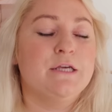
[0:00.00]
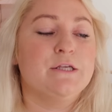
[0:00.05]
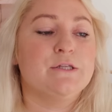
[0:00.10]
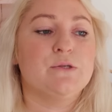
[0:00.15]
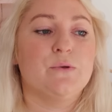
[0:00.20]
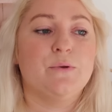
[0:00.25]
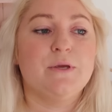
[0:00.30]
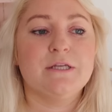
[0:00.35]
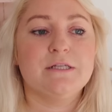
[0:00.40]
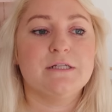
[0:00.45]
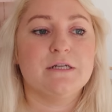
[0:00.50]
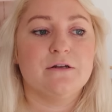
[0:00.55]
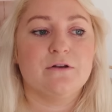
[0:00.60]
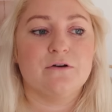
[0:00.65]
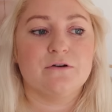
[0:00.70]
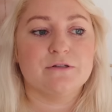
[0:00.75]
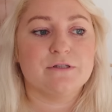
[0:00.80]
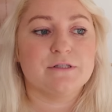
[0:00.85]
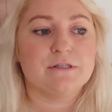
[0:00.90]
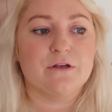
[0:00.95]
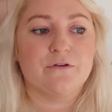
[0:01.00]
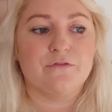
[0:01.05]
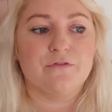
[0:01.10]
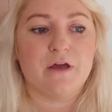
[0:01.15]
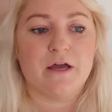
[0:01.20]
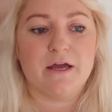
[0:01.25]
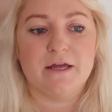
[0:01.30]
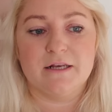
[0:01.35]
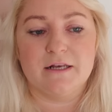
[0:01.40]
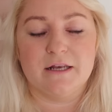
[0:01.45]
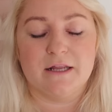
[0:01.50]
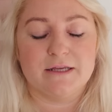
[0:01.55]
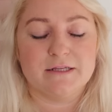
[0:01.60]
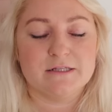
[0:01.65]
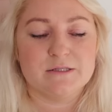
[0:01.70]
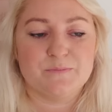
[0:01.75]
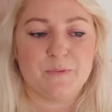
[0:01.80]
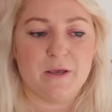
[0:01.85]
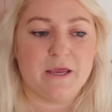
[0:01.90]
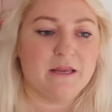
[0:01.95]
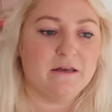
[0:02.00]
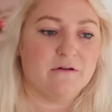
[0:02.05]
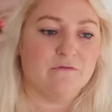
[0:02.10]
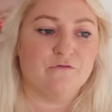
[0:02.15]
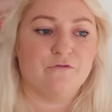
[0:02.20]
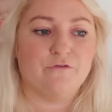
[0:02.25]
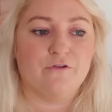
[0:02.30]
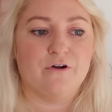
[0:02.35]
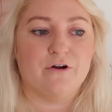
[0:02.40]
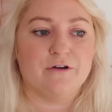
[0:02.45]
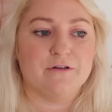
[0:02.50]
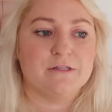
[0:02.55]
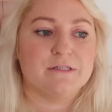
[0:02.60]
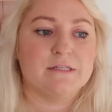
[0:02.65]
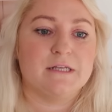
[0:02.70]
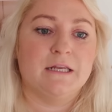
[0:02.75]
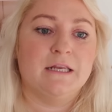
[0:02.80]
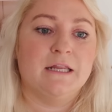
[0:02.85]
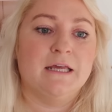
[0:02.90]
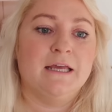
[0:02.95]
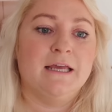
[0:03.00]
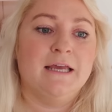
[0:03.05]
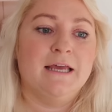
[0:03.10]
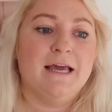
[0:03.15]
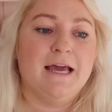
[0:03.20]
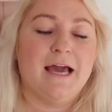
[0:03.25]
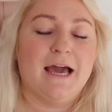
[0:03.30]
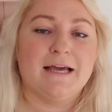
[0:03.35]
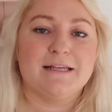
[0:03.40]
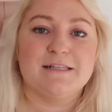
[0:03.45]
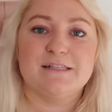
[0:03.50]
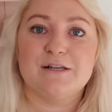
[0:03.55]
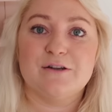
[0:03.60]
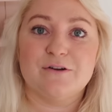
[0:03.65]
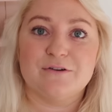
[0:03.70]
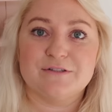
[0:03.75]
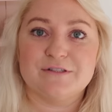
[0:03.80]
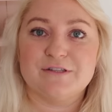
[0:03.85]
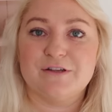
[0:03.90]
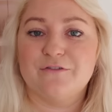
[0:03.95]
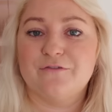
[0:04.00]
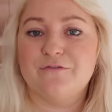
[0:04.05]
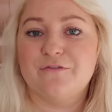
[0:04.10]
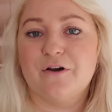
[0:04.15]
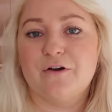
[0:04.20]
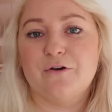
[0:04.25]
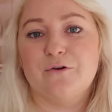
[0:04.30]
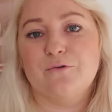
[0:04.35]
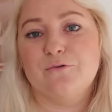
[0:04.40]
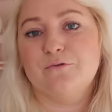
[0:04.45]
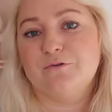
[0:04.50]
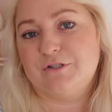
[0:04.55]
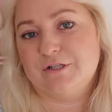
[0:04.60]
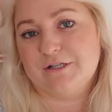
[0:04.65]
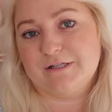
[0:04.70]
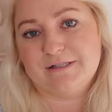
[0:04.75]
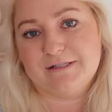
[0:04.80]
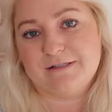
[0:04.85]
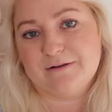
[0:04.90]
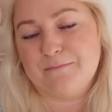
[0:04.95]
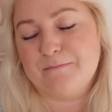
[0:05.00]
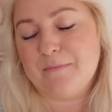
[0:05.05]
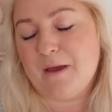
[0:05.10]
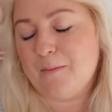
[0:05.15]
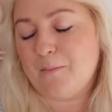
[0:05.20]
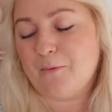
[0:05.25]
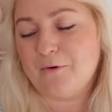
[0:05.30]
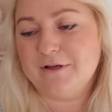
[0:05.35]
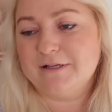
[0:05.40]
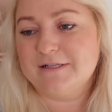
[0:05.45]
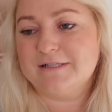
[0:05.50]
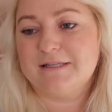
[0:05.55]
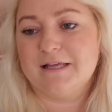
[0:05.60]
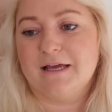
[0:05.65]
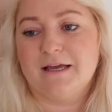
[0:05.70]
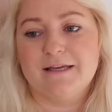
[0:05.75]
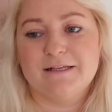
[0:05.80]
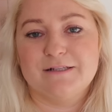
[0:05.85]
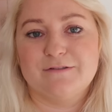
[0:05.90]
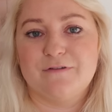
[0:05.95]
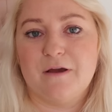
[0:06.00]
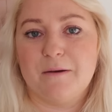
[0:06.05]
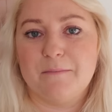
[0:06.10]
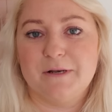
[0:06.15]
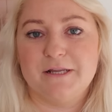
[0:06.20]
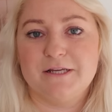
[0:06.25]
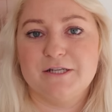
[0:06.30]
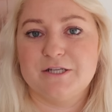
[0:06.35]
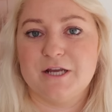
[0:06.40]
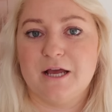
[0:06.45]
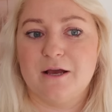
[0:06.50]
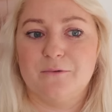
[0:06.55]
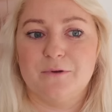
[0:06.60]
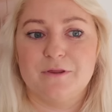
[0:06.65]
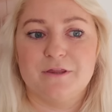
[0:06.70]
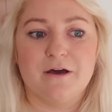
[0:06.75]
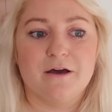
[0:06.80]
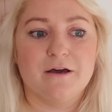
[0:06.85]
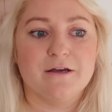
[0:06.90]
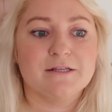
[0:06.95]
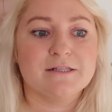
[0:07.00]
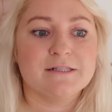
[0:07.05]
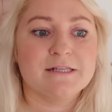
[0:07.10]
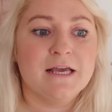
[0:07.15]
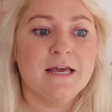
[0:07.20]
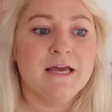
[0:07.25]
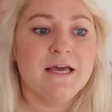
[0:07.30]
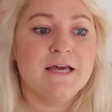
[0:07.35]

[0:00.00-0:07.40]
So he did lots of that in like Spain and France, and has lots of gorgeous memories that his family share with us.